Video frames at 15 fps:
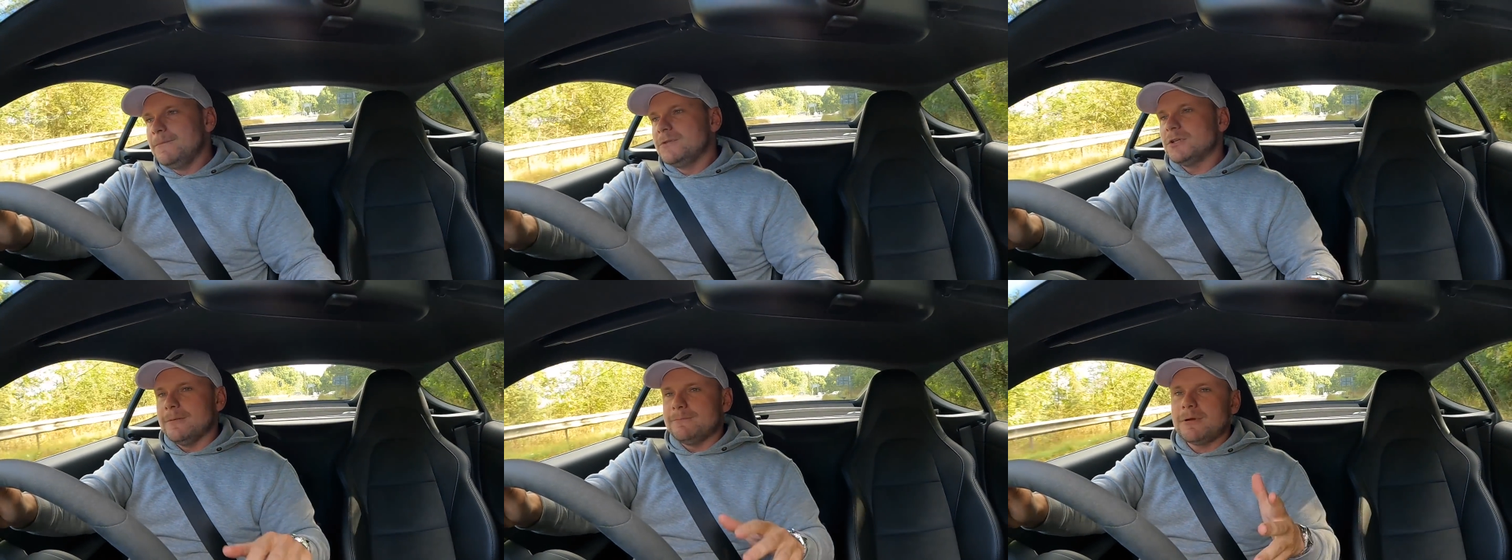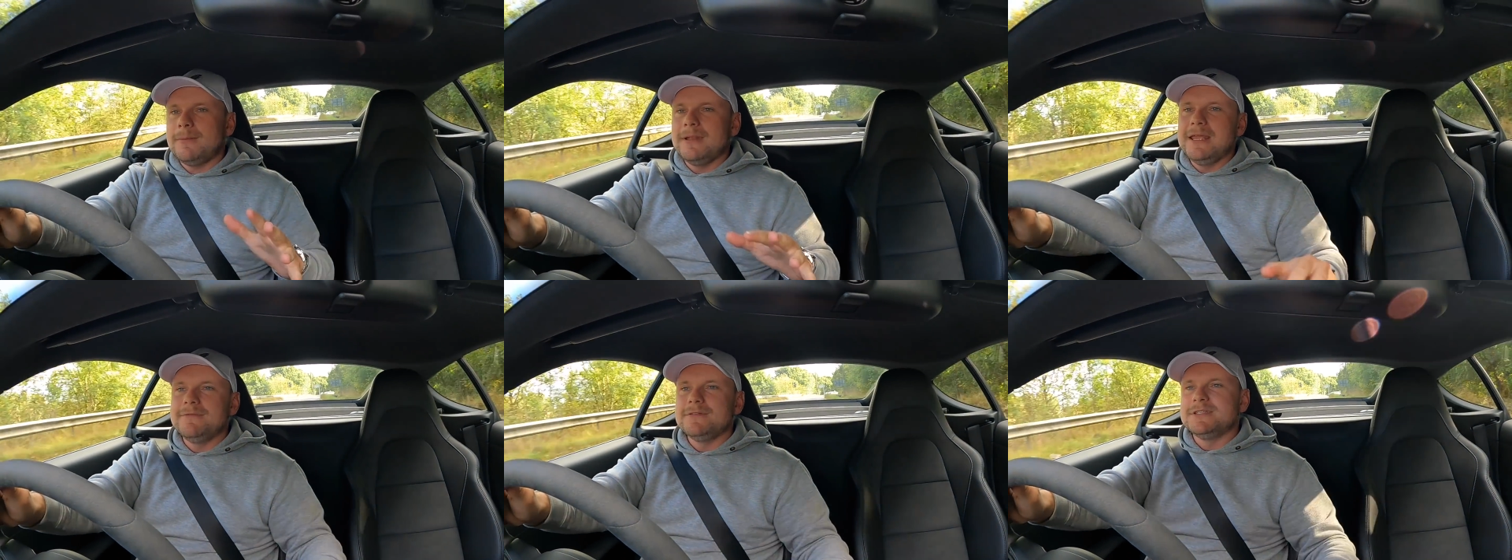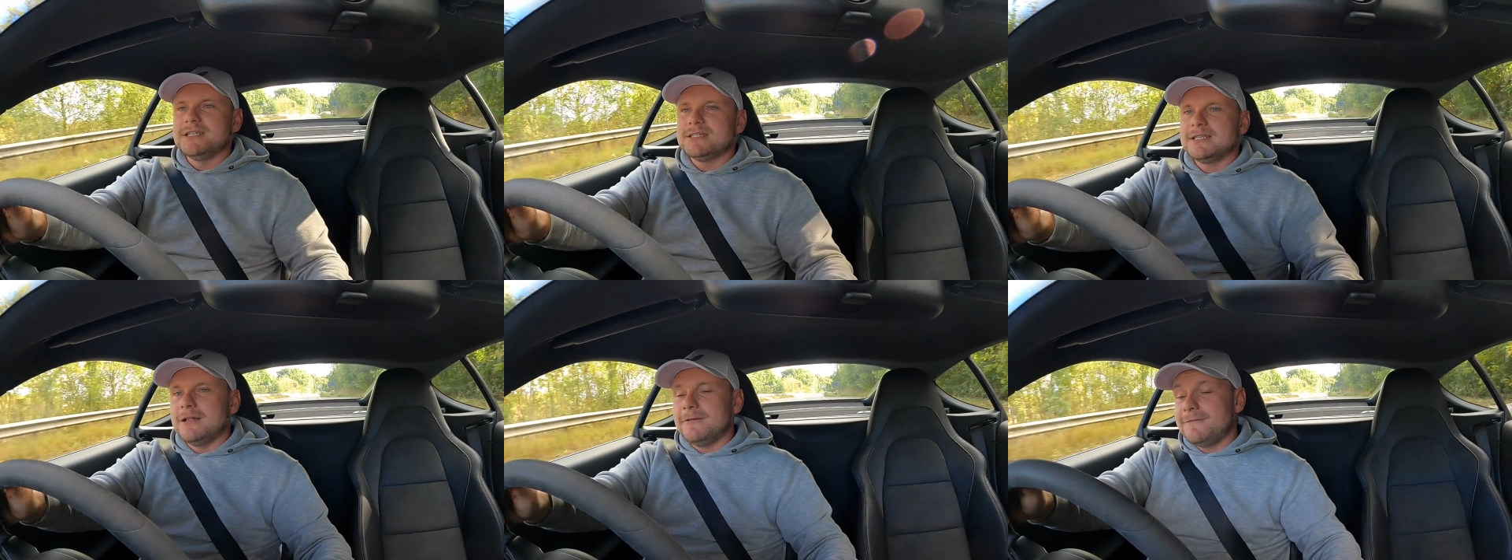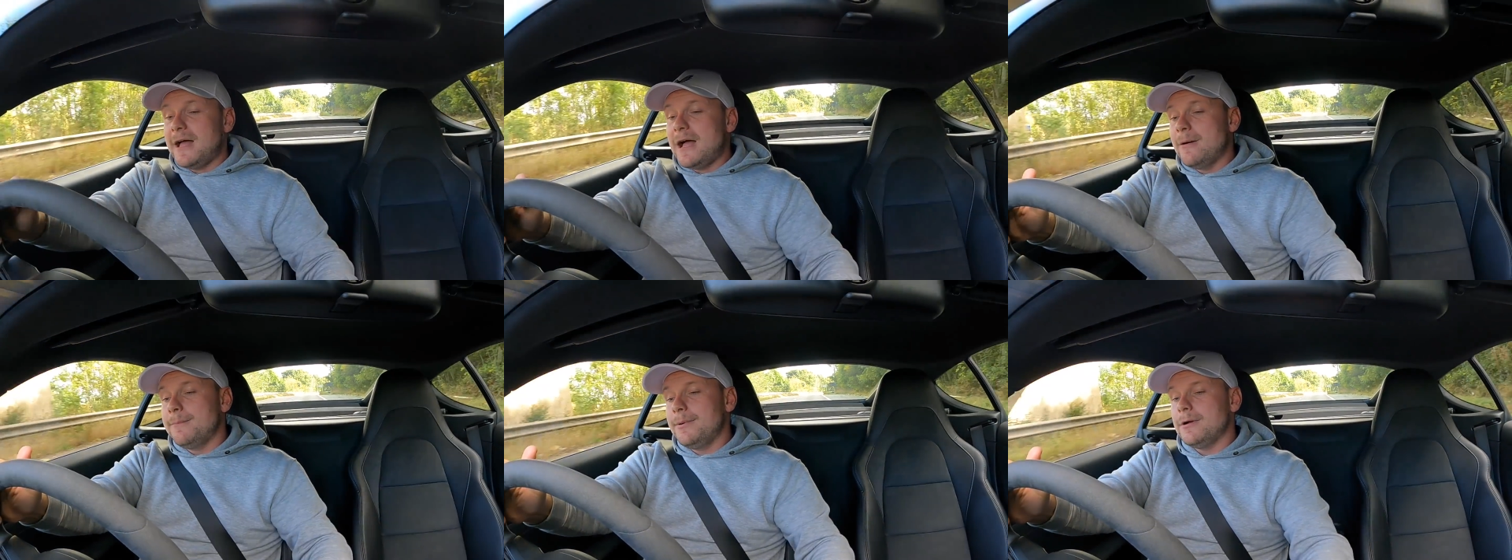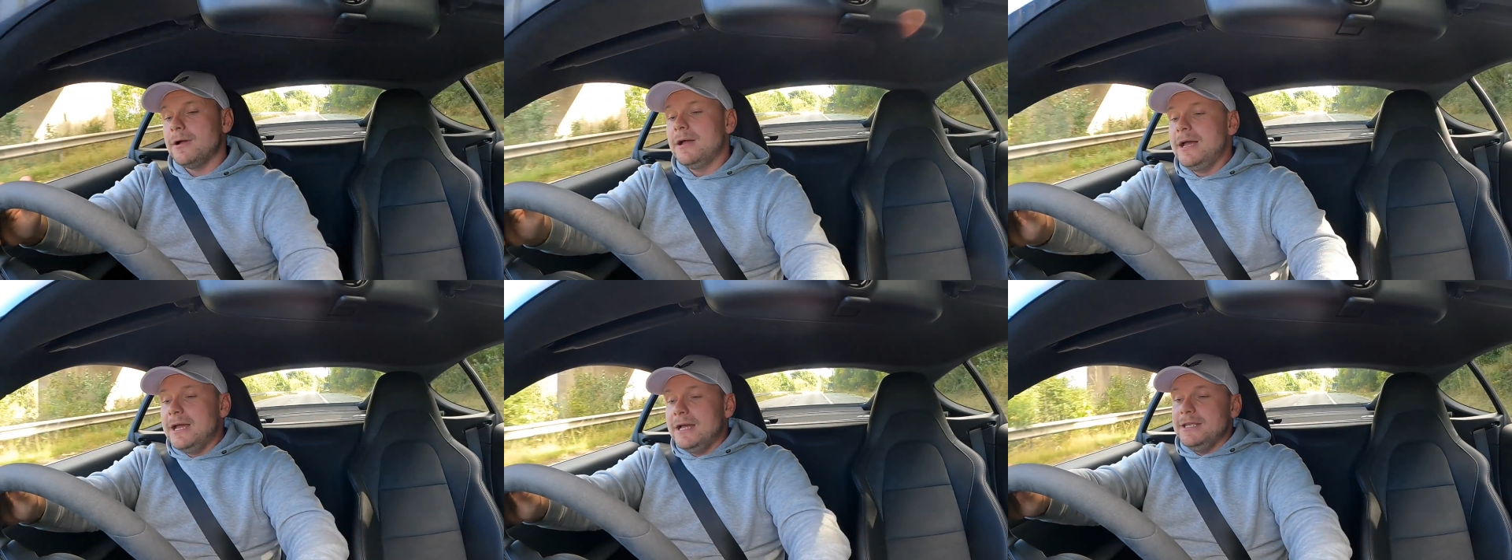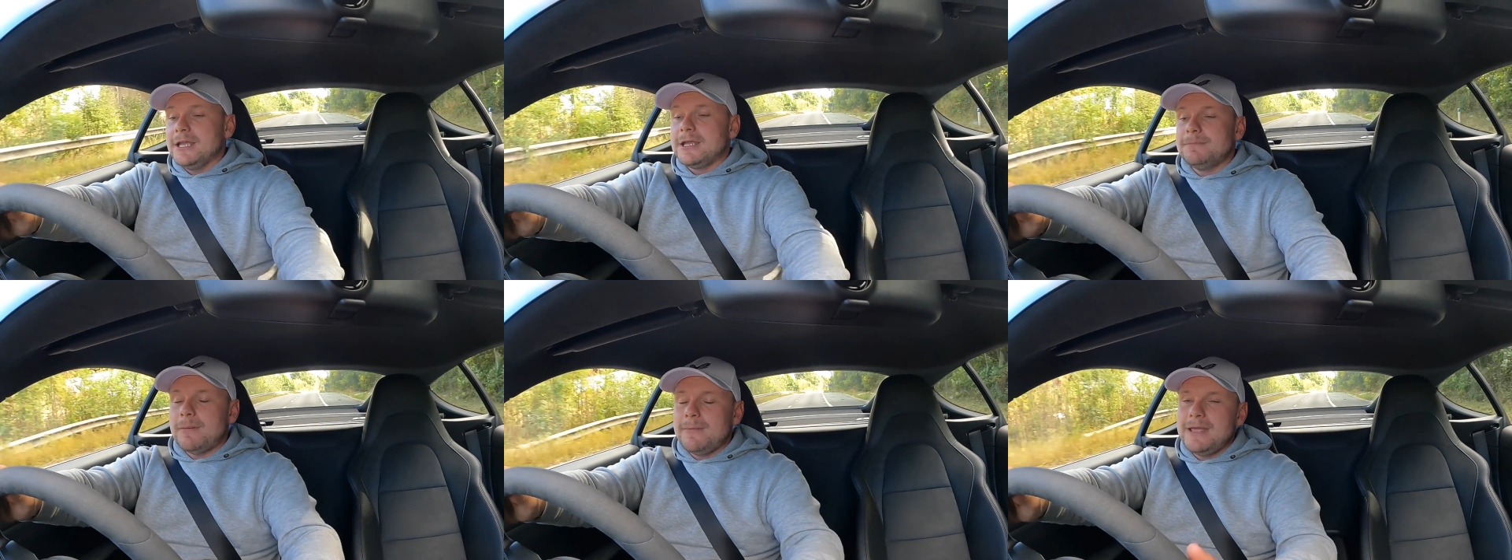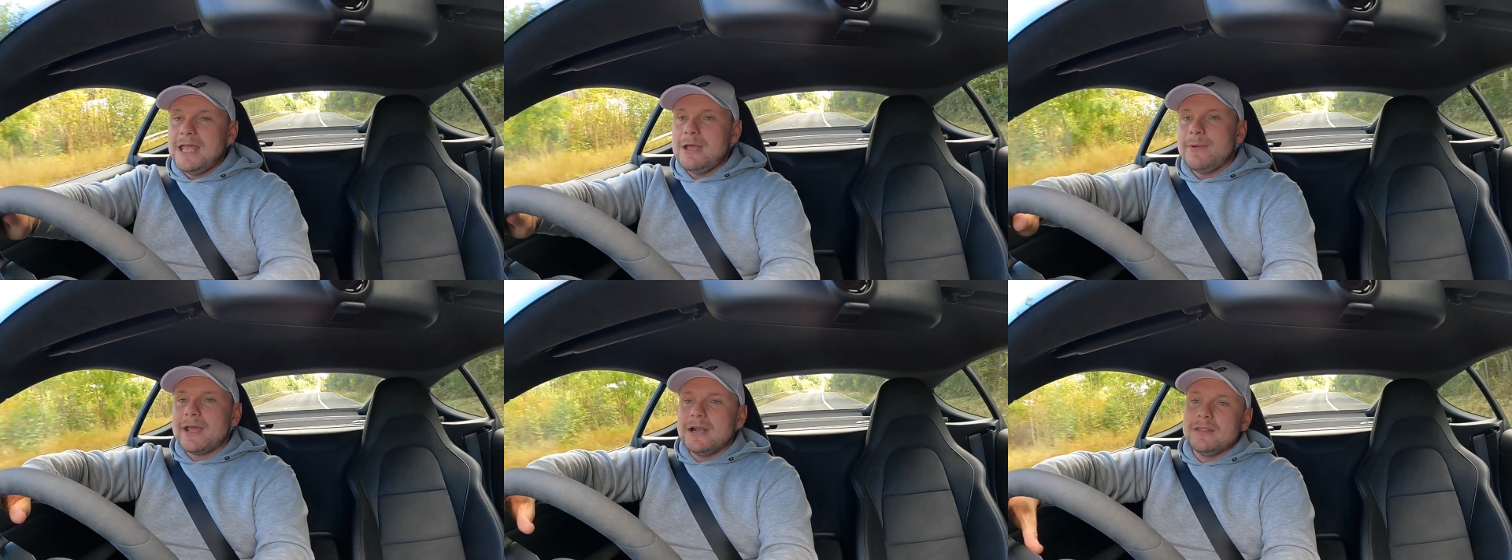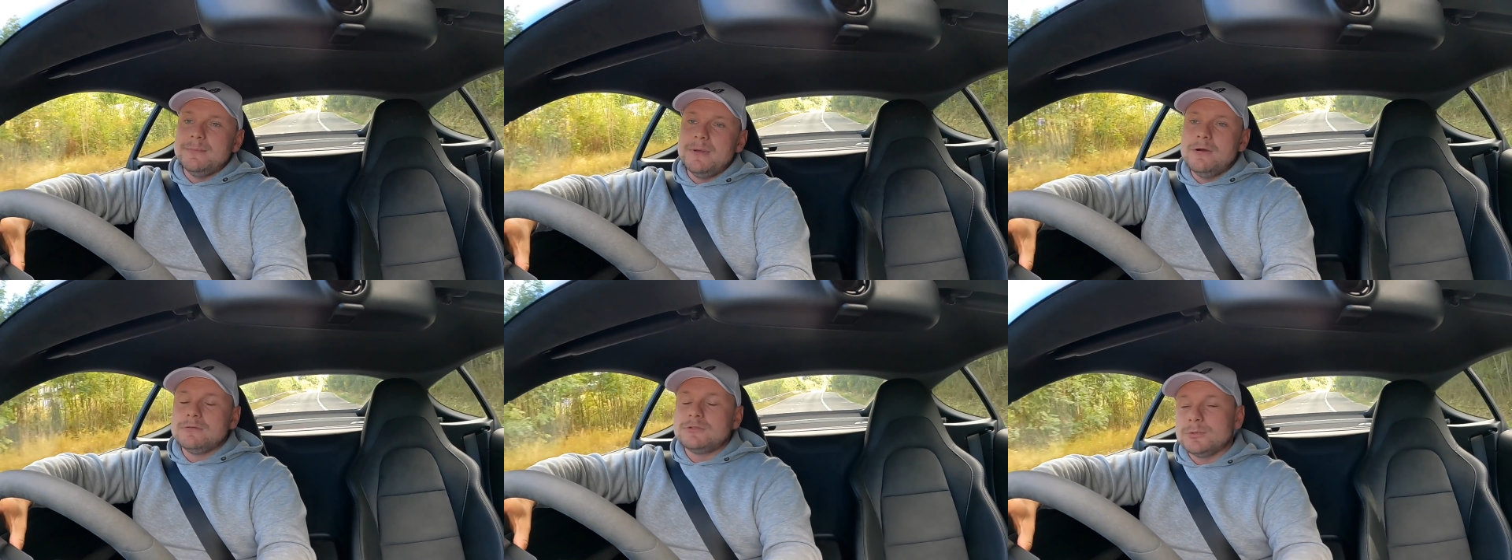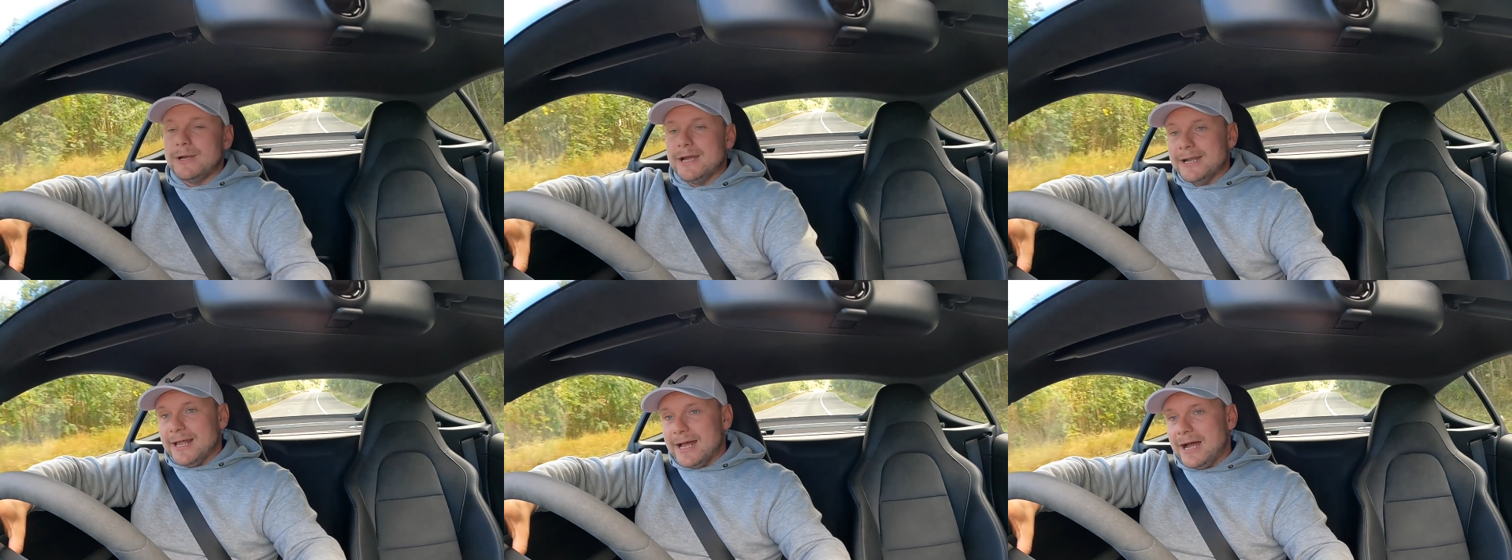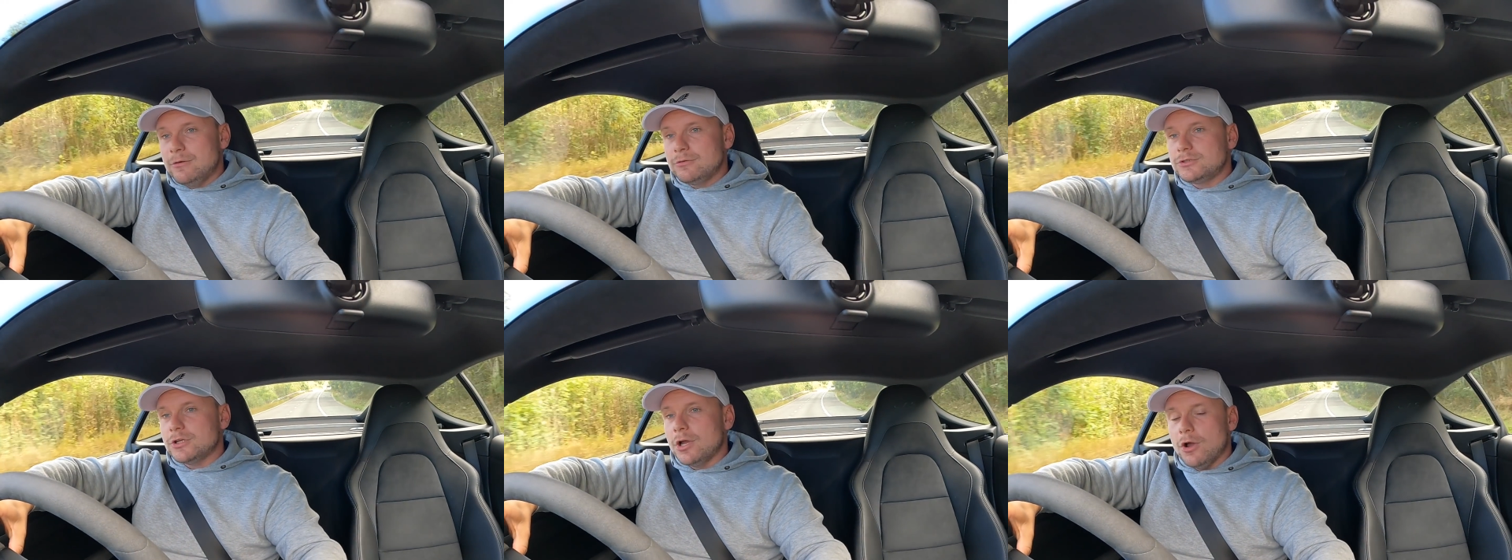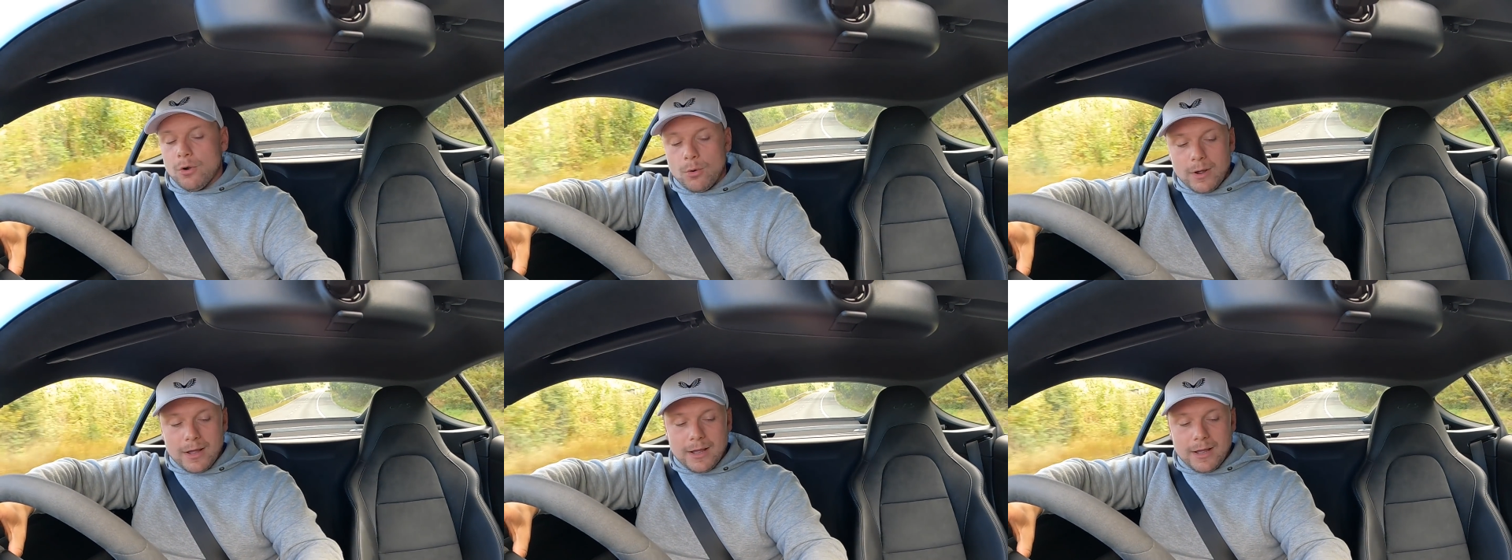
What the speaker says: So it probably evens itself out. But you can probably hear we're getting on the motorway now, so